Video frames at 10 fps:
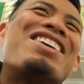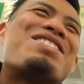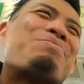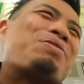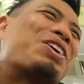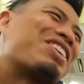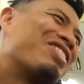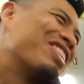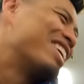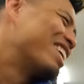she just booked
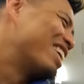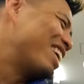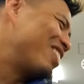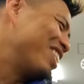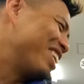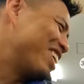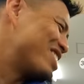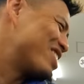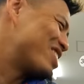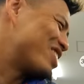a really
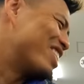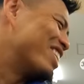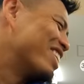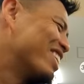nice restaurant.